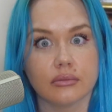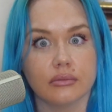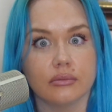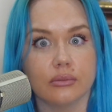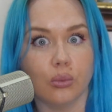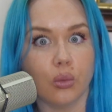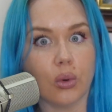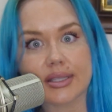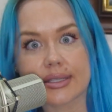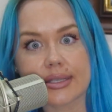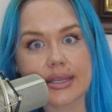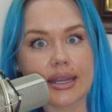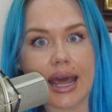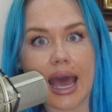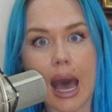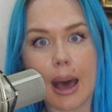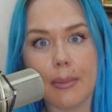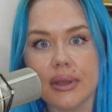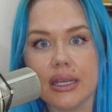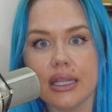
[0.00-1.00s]
What's going to
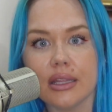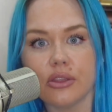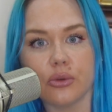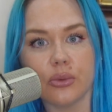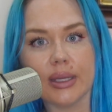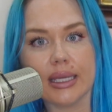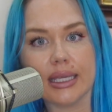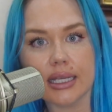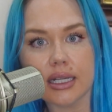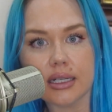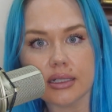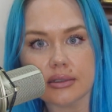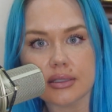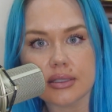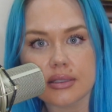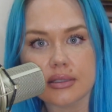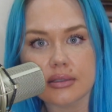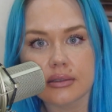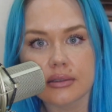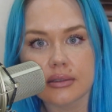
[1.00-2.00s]
happen in 3
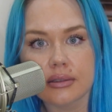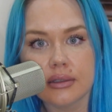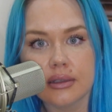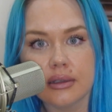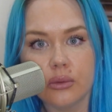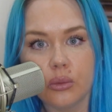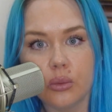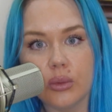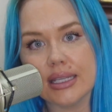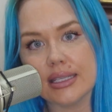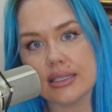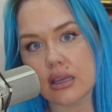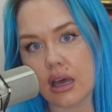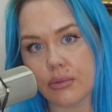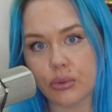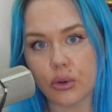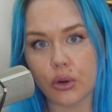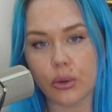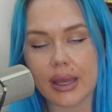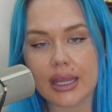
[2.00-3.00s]
years when he's
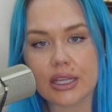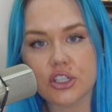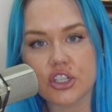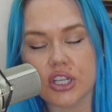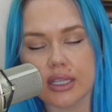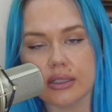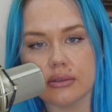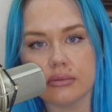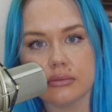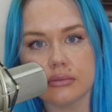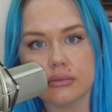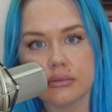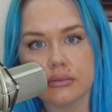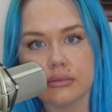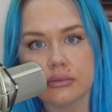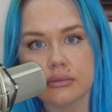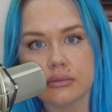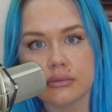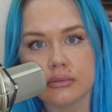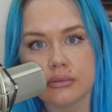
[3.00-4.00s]
off probation?
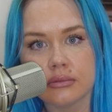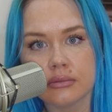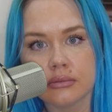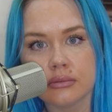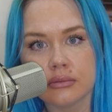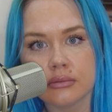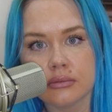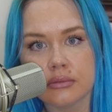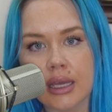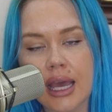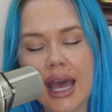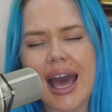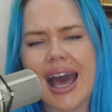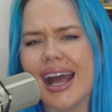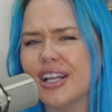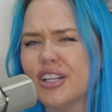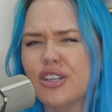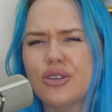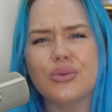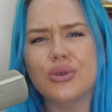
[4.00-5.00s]

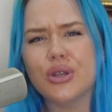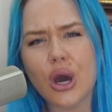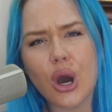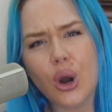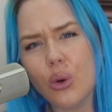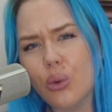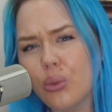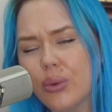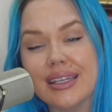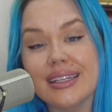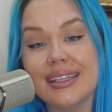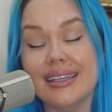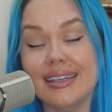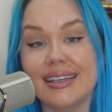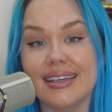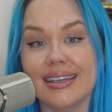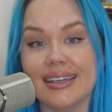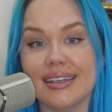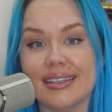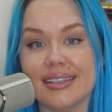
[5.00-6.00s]
And you know when
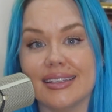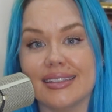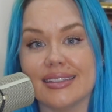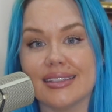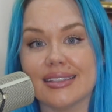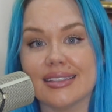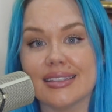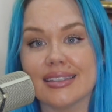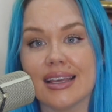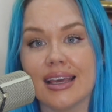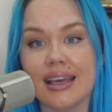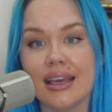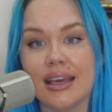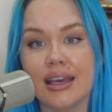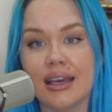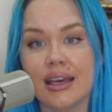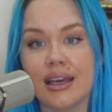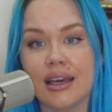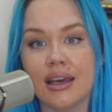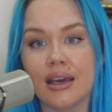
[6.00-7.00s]
he is
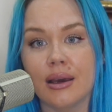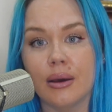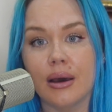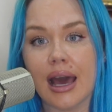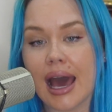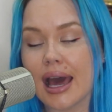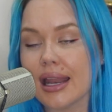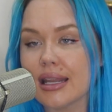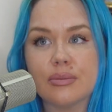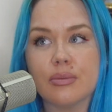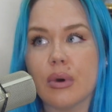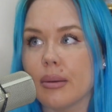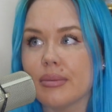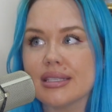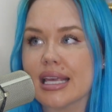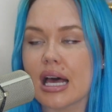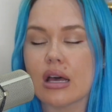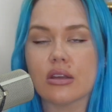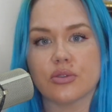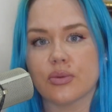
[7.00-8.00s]
at his mama's
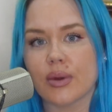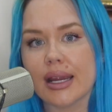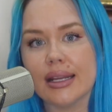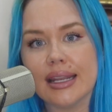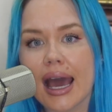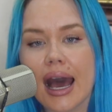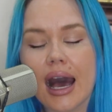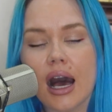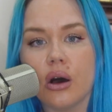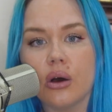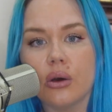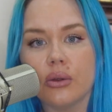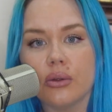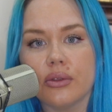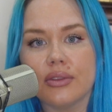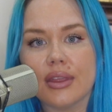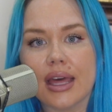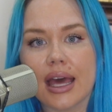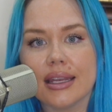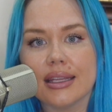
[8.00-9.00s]
house right now
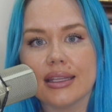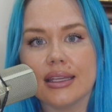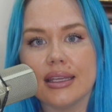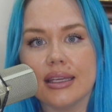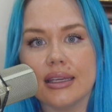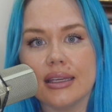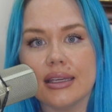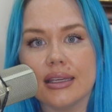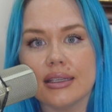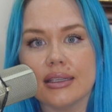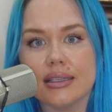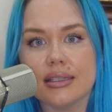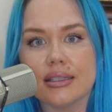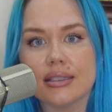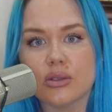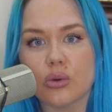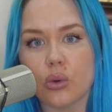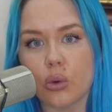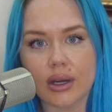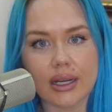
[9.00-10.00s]
that he
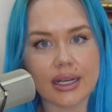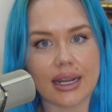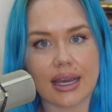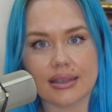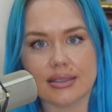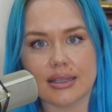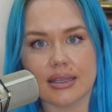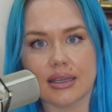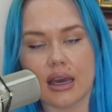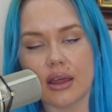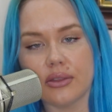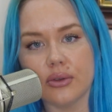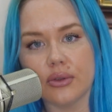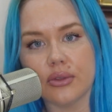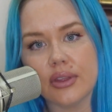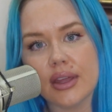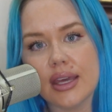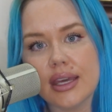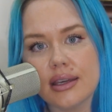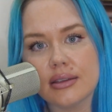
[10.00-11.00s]
is organizing other
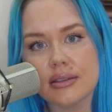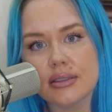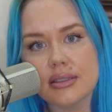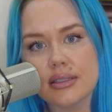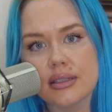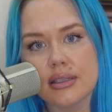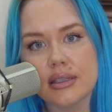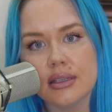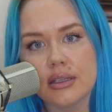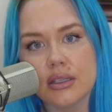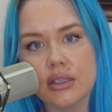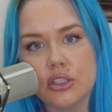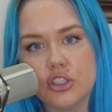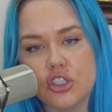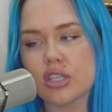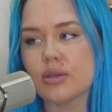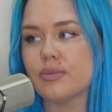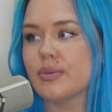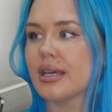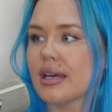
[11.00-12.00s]
things.
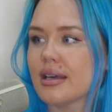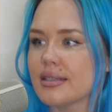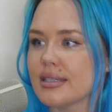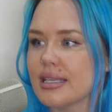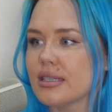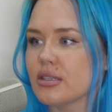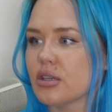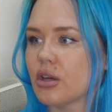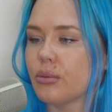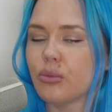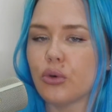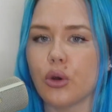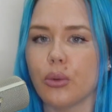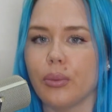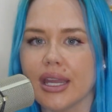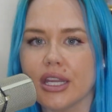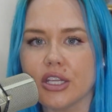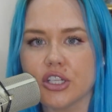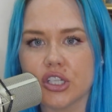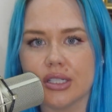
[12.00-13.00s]
Just because he's on
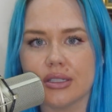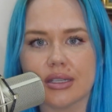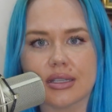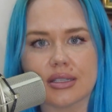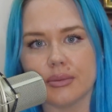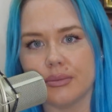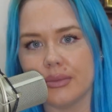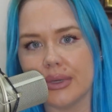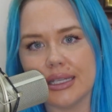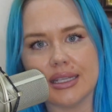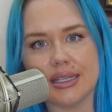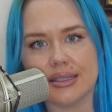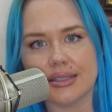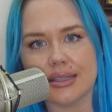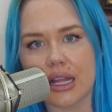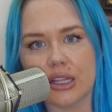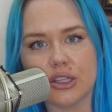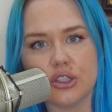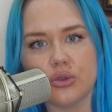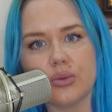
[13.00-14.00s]
probation doesn't mean he's
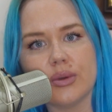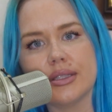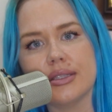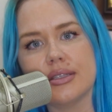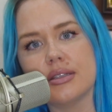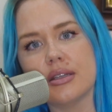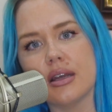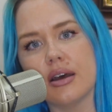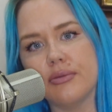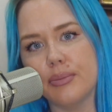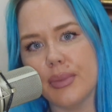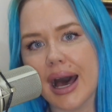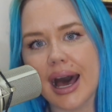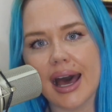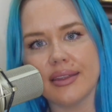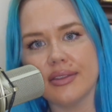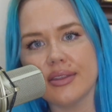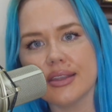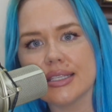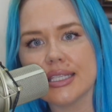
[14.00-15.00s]
not doing stuff
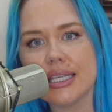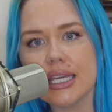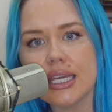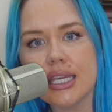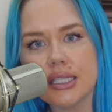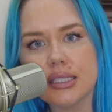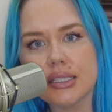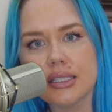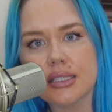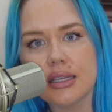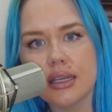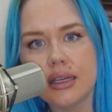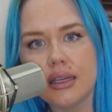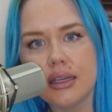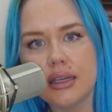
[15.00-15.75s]
behind the scenes.